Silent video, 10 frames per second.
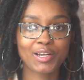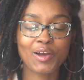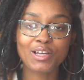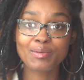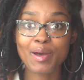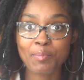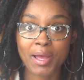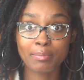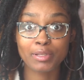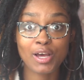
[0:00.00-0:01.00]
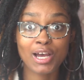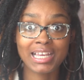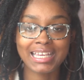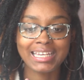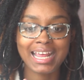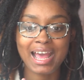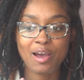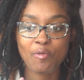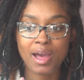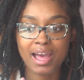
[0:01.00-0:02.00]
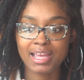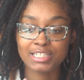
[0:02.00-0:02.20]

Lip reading: all about my blog and how I